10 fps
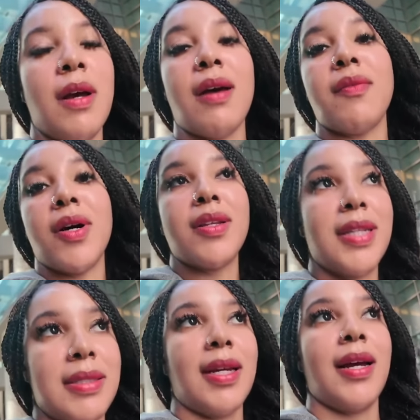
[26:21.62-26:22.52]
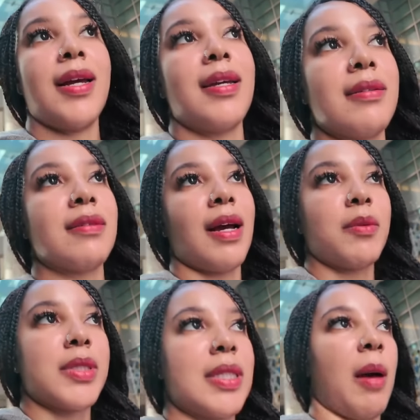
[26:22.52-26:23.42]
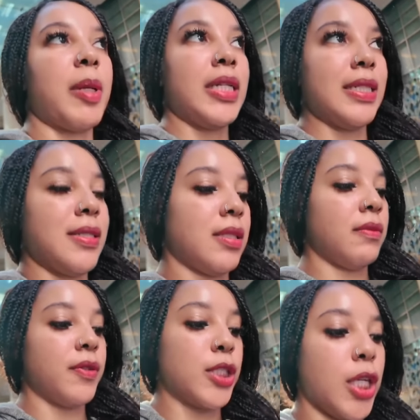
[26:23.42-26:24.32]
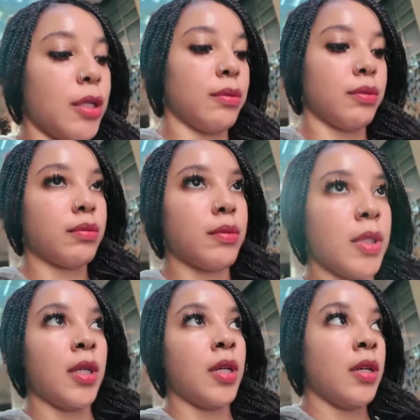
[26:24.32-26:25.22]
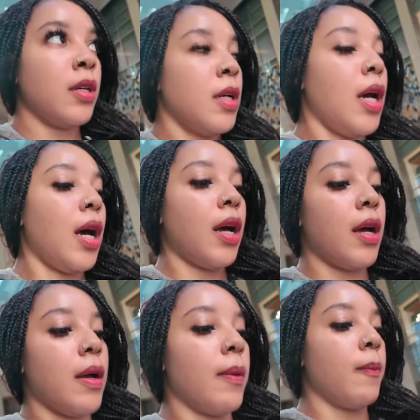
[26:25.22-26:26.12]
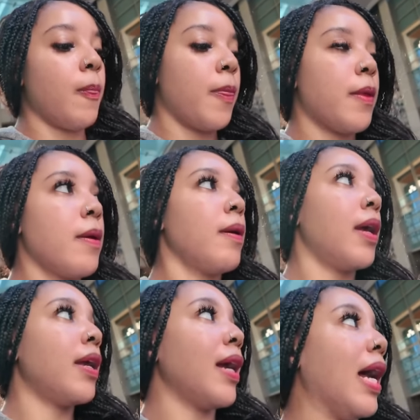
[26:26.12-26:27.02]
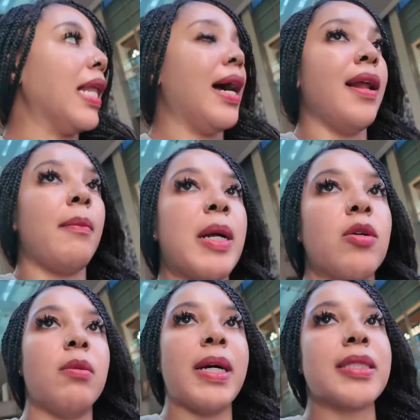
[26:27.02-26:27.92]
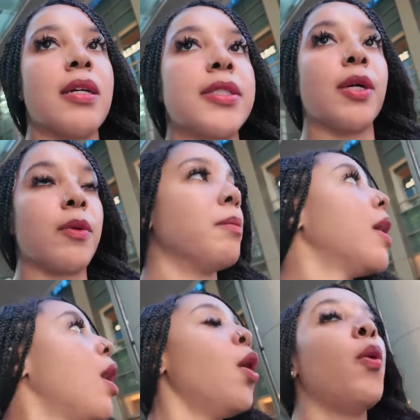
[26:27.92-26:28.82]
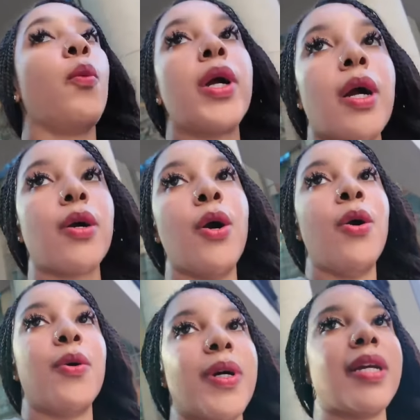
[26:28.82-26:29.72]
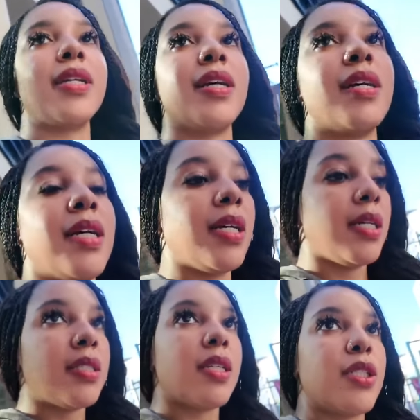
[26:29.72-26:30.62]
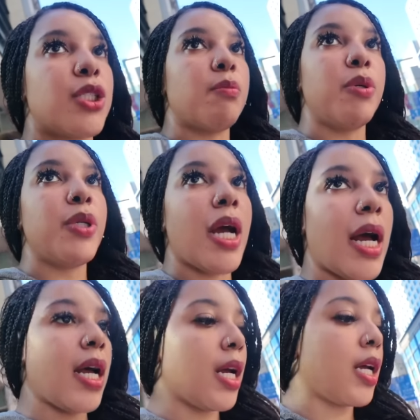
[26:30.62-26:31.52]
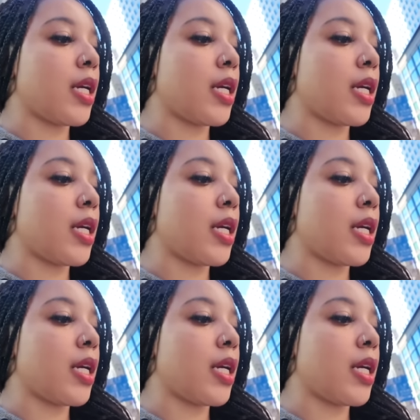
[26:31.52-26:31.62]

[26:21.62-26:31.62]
out of all the things I ate, that was top of the list for sure. And yeah, I lied. I'm not going back to the hotel room. We are going to the Shibuya